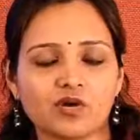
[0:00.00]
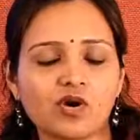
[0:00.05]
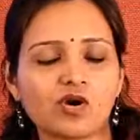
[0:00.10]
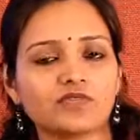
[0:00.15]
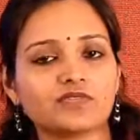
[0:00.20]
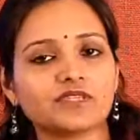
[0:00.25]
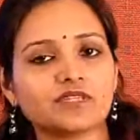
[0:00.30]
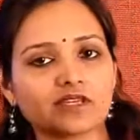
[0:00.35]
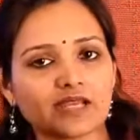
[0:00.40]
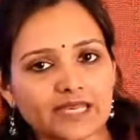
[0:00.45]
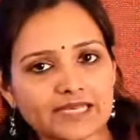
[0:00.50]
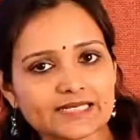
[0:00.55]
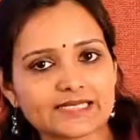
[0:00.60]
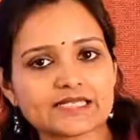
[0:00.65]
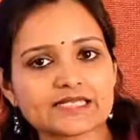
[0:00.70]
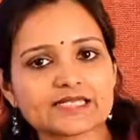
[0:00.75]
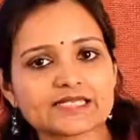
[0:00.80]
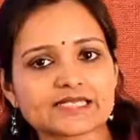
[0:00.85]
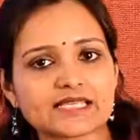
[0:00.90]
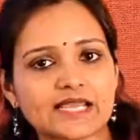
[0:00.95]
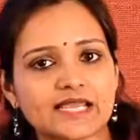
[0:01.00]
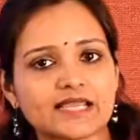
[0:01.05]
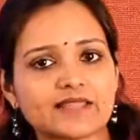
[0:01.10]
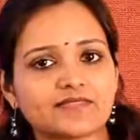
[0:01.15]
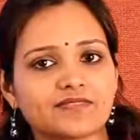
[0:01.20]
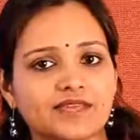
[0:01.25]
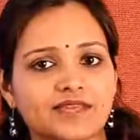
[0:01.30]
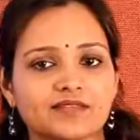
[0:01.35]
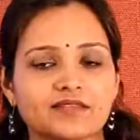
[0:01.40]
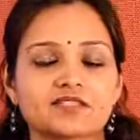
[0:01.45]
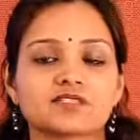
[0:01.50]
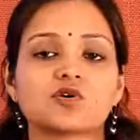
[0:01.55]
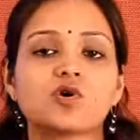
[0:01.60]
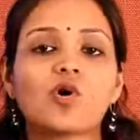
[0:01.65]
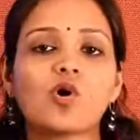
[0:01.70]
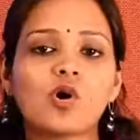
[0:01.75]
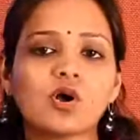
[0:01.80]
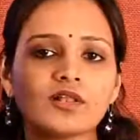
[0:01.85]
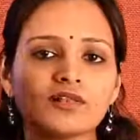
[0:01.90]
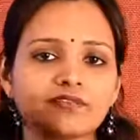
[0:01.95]
On the right hand side, there is
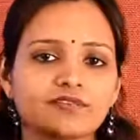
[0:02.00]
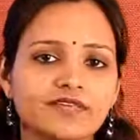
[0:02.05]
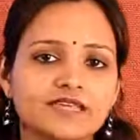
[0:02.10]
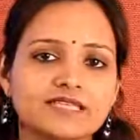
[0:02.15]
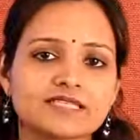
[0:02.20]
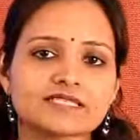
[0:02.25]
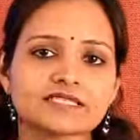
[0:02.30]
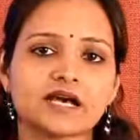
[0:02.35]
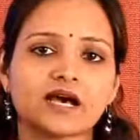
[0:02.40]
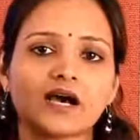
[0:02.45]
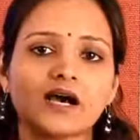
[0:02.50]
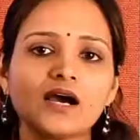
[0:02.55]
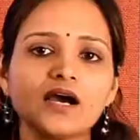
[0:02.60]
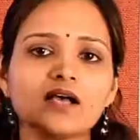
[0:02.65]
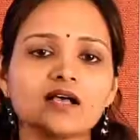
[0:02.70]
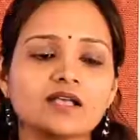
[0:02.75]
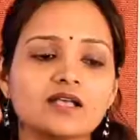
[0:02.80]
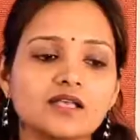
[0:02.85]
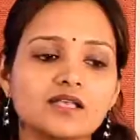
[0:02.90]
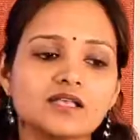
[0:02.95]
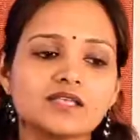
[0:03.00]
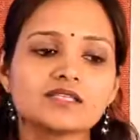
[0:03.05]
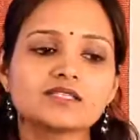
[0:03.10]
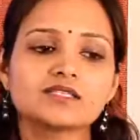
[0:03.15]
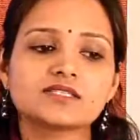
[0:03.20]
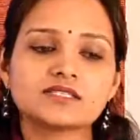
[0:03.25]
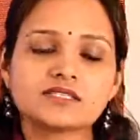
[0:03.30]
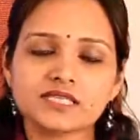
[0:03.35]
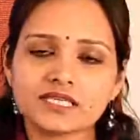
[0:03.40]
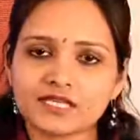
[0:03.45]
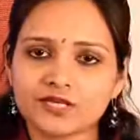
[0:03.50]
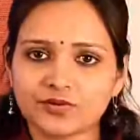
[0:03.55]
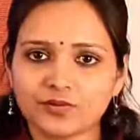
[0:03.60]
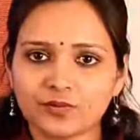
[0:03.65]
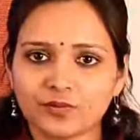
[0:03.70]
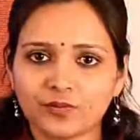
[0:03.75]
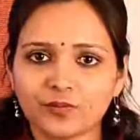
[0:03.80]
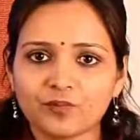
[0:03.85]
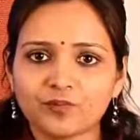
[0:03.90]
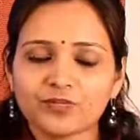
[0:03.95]
always a
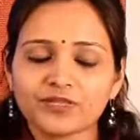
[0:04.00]
0.